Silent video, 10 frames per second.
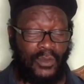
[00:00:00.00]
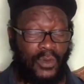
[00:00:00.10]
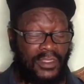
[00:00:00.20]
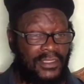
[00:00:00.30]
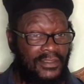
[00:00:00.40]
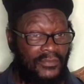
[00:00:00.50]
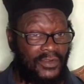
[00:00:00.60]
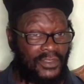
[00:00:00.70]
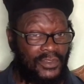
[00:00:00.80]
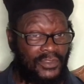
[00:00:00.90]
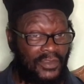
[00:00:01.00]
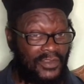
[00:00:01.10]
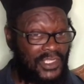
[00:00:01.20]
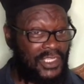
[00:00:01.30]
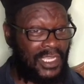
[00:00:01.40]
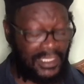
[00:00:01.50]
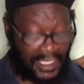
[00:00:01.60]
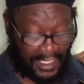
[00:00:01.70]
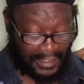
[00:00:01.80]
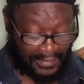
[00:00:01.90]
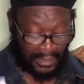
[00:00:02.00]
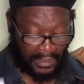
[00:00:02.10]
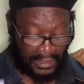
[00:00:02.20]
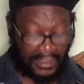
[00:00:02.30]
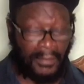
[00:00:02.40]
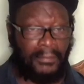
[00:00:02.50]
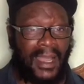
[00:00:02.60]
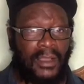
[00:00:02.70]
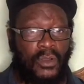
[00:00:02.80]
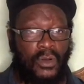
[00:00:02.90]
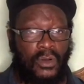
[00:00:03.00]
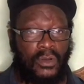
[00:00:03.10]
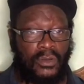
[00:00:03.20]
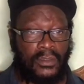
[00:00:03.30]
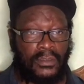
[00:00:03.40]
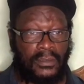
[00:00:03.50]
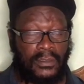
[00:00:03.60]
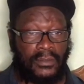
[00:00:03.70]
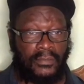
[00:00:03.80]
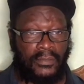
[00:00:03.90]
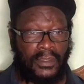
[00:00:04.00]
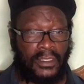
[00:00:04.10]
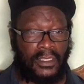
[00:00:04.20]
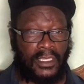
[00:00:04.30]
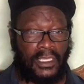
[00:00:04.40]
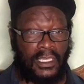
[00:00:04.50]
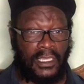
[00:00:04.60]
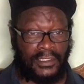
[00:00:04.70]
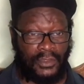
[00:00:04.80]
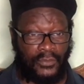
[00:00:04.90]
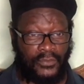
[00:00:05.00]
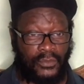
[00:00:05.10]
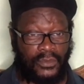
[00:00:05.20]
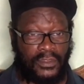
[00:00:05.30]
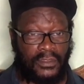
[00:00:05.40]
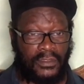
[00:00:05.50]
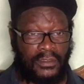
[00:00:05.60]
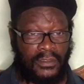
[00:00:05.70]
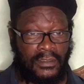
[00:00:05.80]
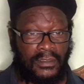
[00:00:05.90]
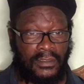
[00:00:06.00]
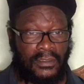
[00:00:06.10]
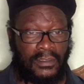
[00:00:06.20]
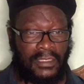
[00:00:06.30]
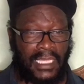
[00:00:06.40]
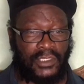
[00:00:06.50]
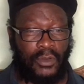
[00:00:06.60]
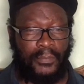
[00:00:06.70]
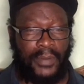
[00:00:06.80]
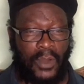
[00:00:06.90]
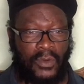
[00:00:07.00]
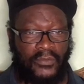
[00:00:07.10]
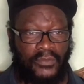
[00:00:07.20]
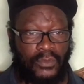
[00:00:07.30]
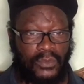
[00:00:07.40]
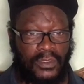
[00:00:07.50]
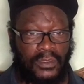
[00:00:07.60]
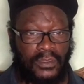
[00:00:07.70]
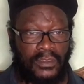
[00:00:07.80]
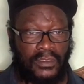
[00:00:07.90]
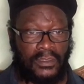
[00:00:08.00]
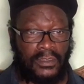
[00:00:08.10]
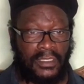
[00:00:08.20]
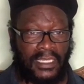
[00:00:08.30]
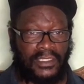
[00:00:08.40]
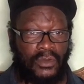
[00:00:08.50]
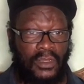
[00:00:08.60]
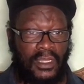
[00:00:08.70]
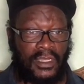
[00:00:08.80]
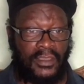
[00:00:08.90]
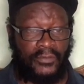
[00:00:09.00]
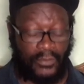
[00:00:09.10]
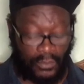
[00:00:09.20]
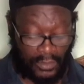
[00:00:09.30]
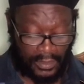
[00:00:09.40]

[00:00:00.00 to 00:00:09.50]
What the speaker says: What is the virtues of Ashanti? The mango is your fruit. That's your power fruit. That's your lucky fruit.